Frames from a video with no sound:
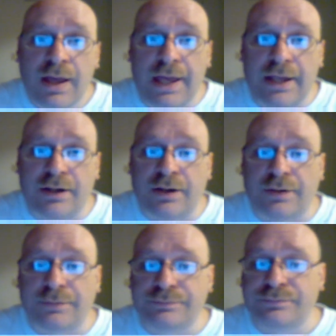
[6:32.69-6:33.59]
and
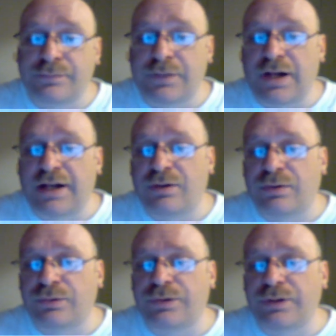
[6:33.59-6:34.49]
um, you know I
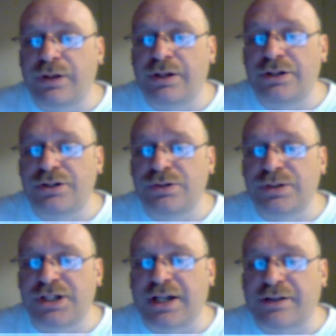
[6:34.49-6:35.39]
know the
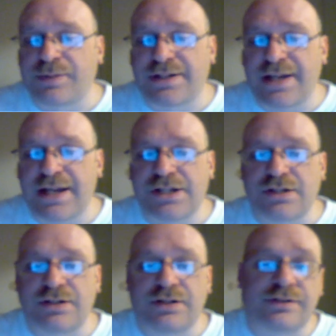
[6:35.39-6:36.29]
Jewish
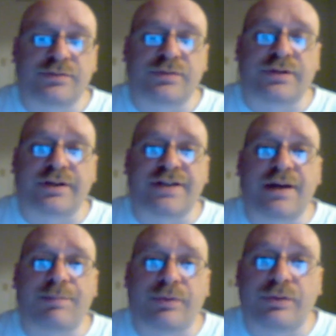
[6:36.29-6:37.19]
expectation is with the
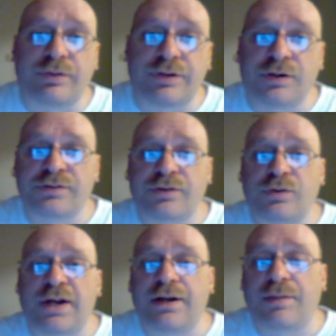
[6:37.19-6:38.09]
temple, and they're still
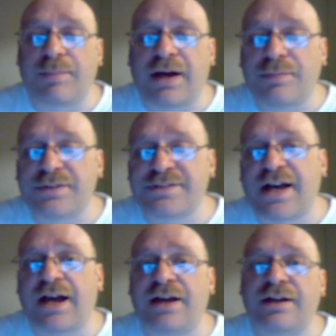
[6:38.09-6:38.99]
waiting upon a
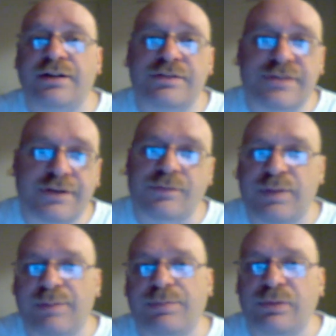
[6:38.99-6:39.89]
Messiah, and there's different
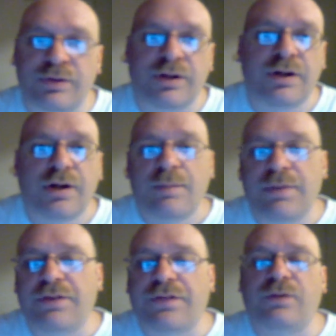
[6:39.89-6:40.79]
people
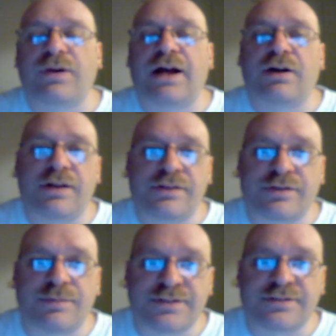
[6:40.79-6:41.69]
being thrown out as
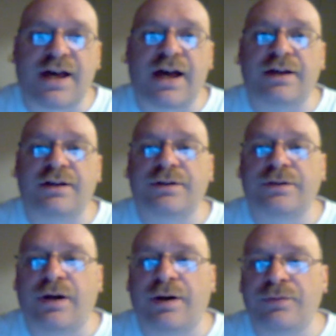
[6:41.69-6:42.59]
the Messiah.
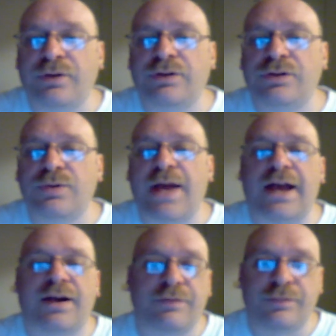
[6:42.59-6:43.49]
Um, you, you,
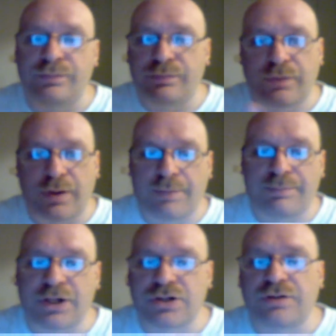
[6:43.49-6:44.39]
had a, a,
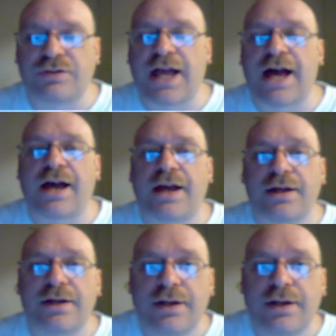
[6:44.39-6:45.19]
picture of a guy